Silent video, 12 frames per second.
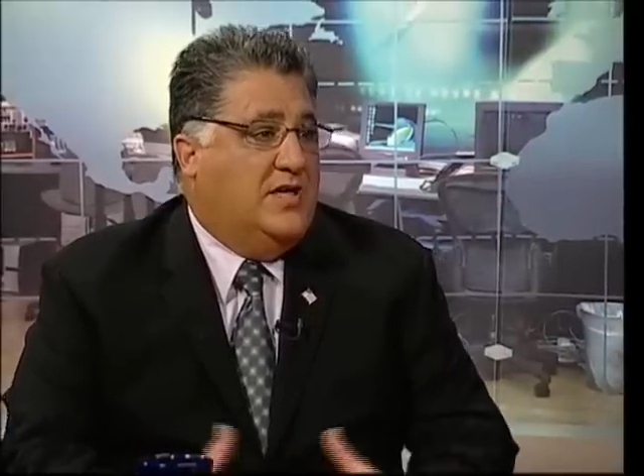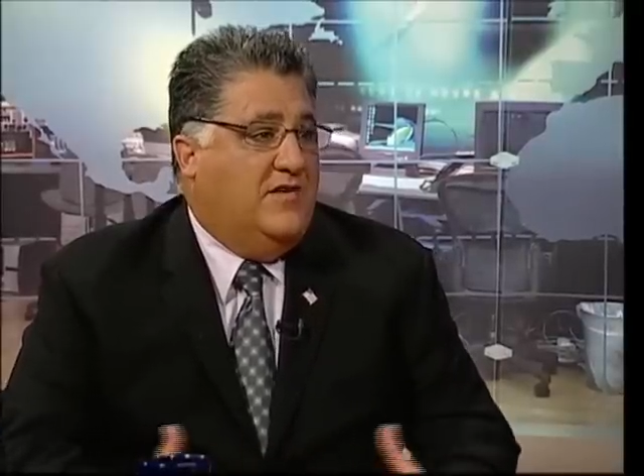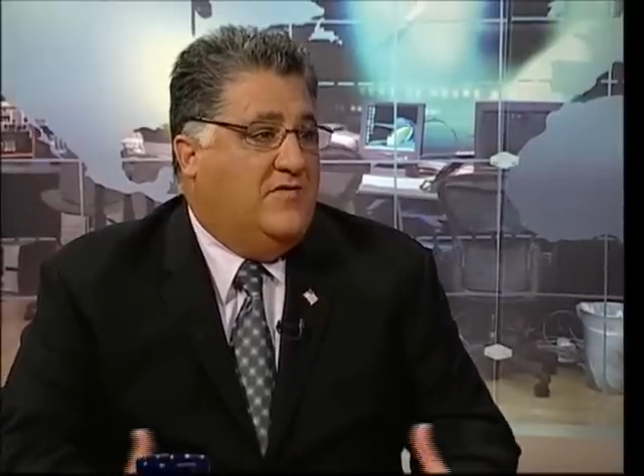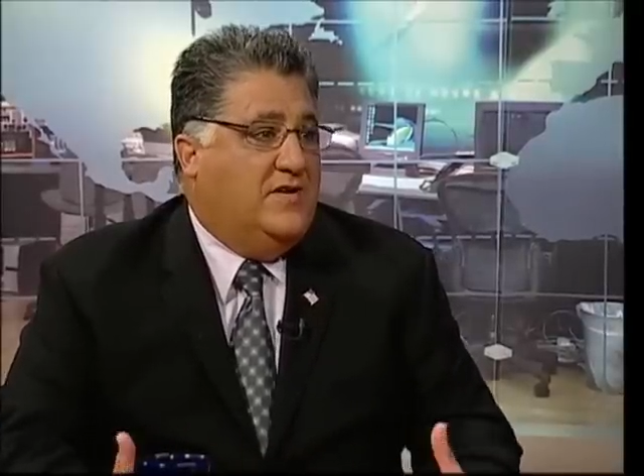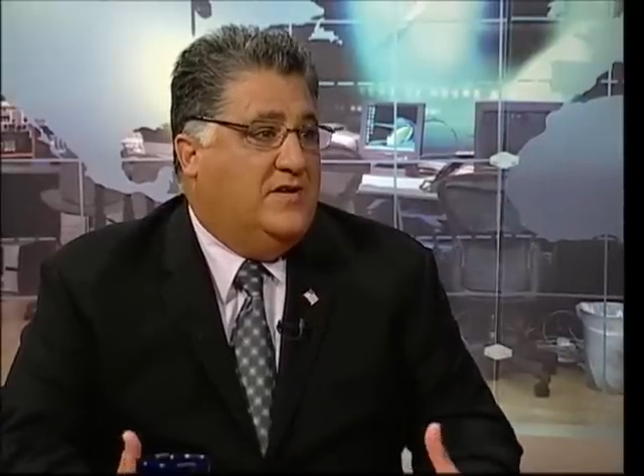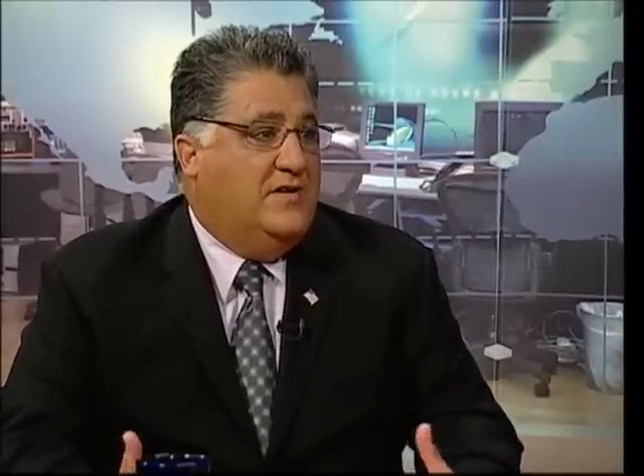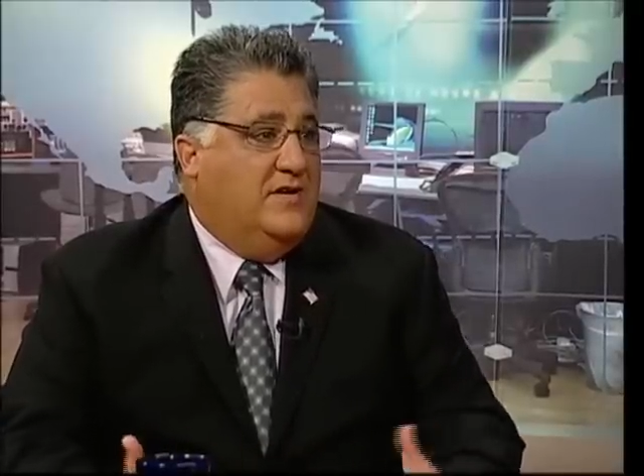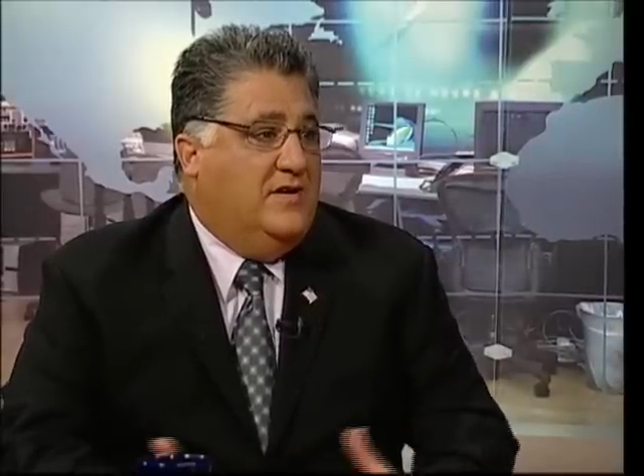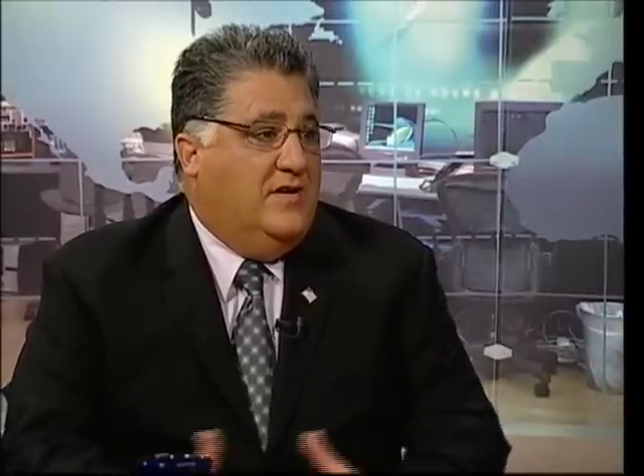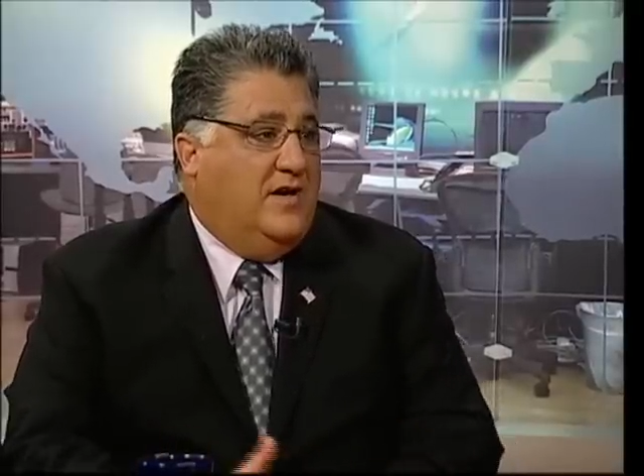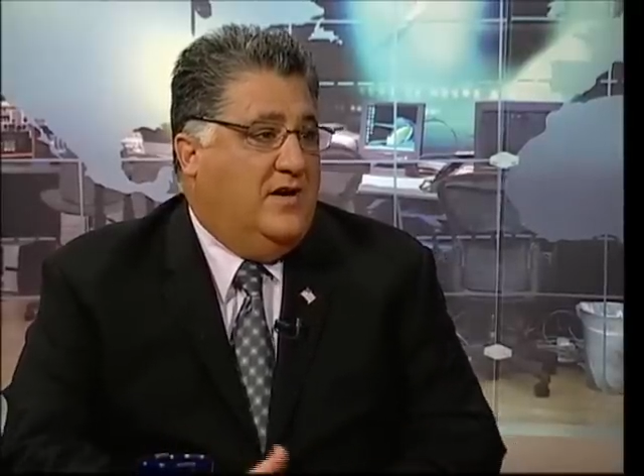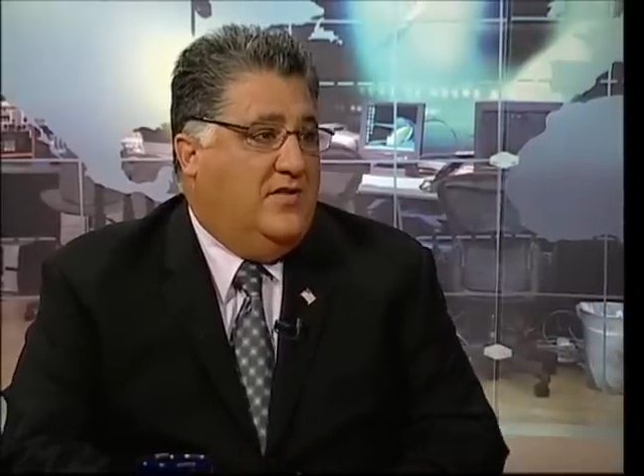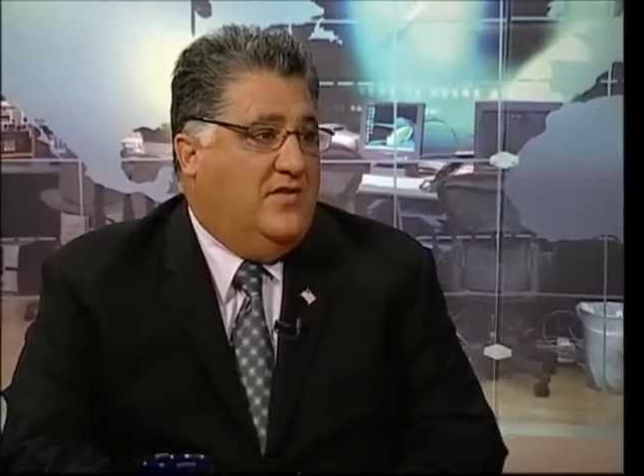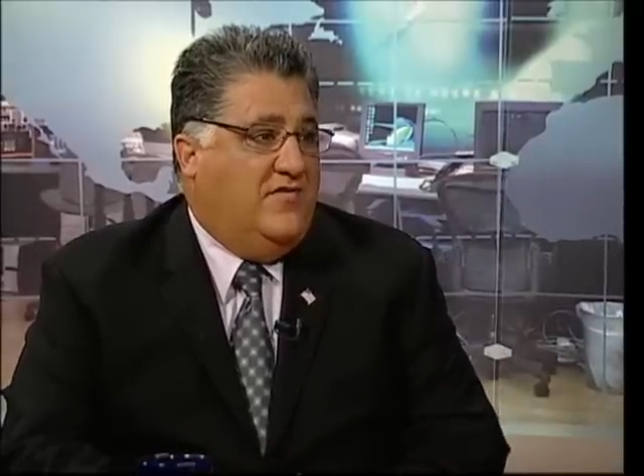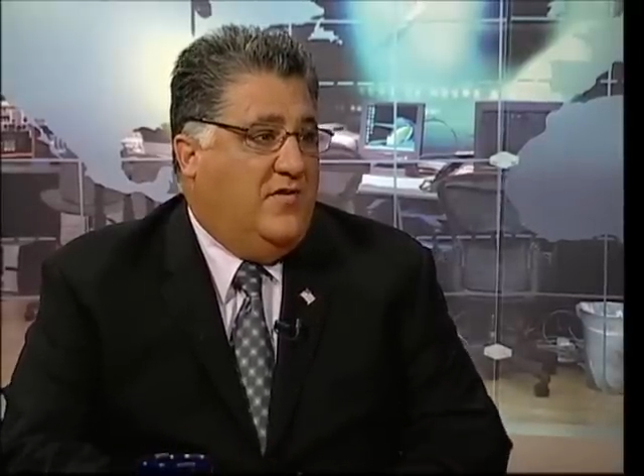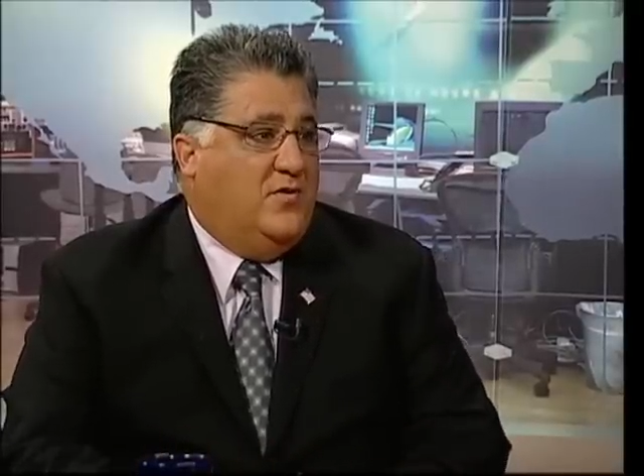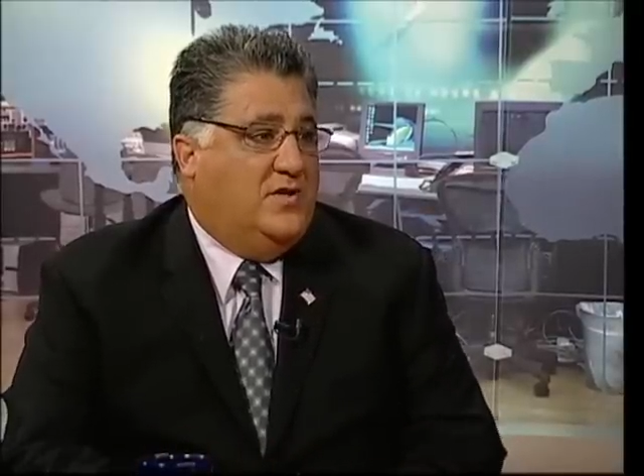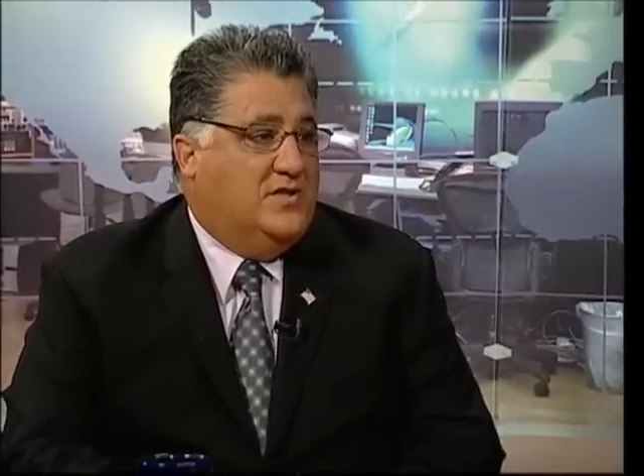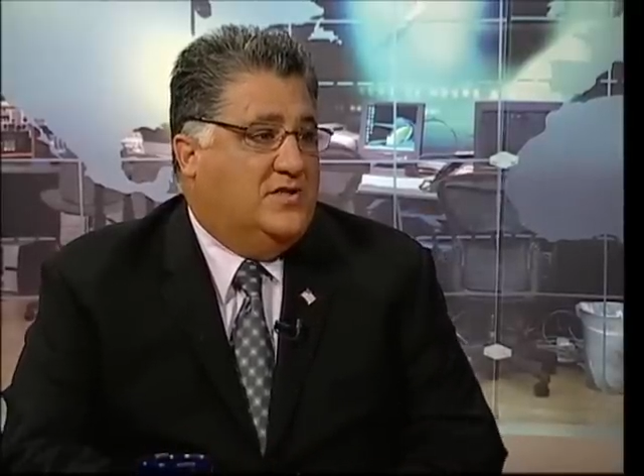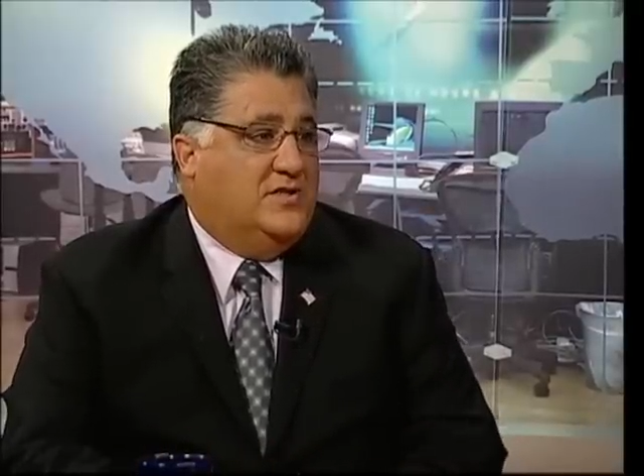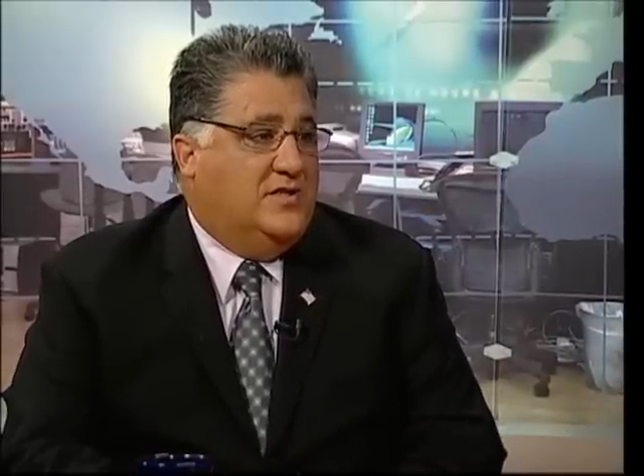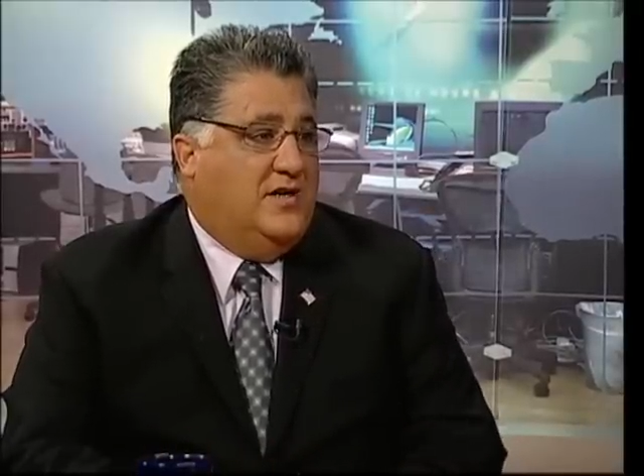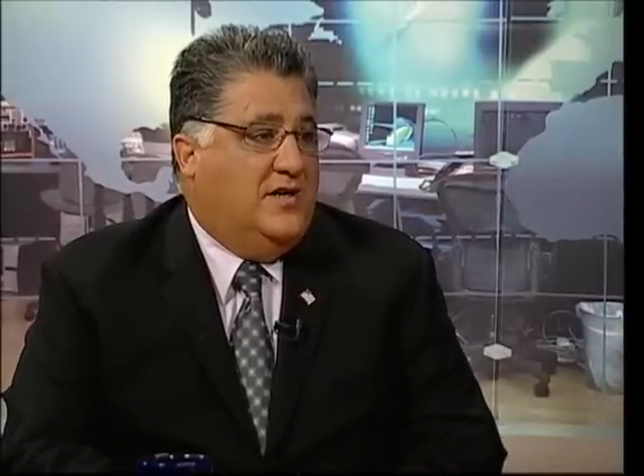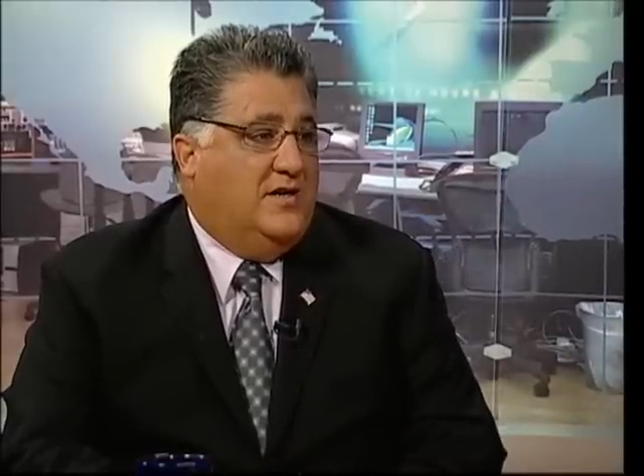given the
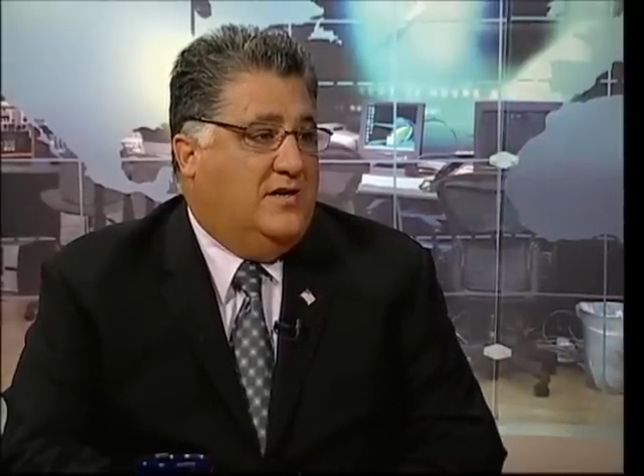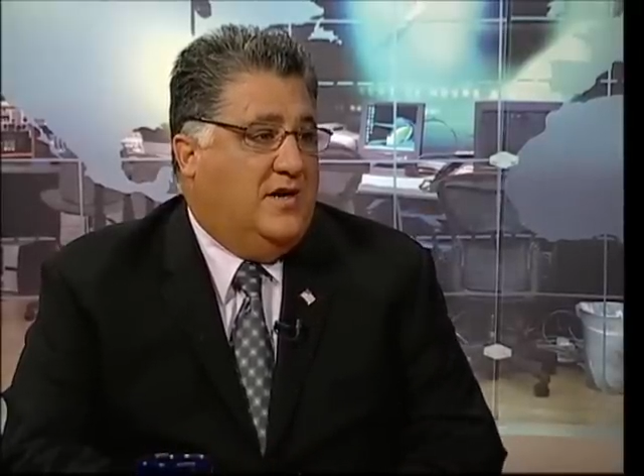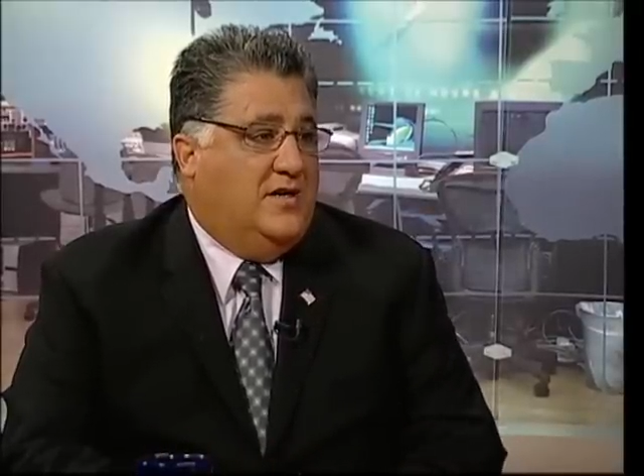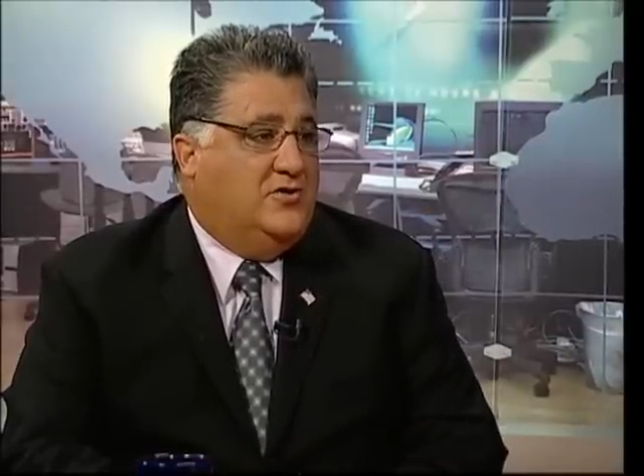focus on